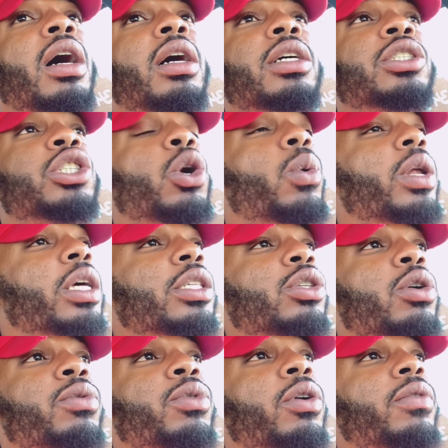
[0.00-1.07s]
so on and so
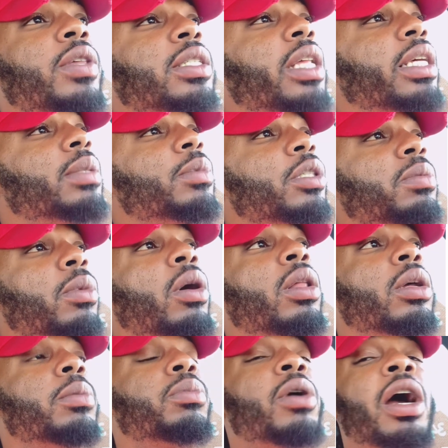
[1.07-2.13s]
forth. There's like some
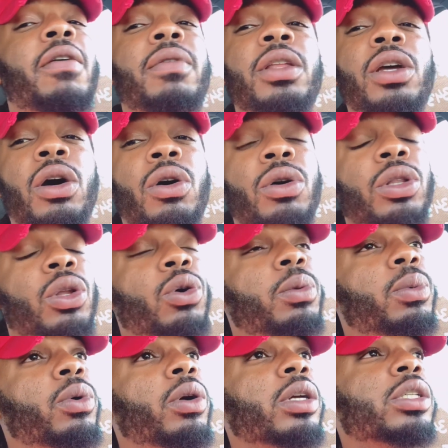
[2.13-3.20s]
smaller privately owned load
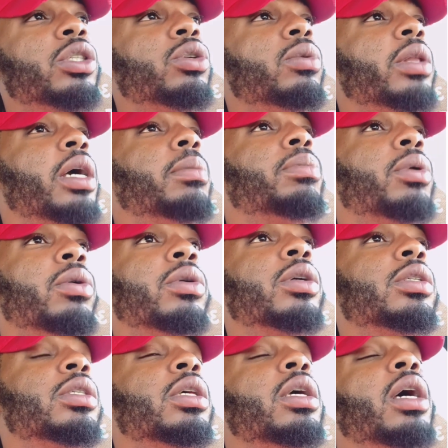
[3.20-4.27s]
boards through like
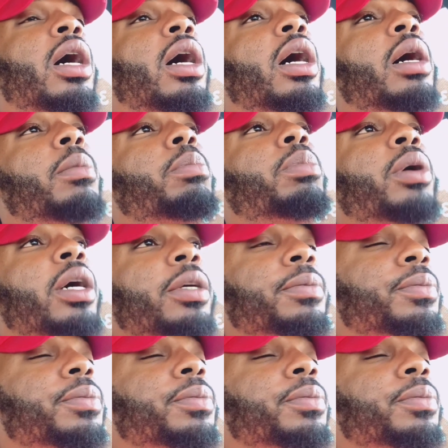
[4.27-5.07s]
brokers, but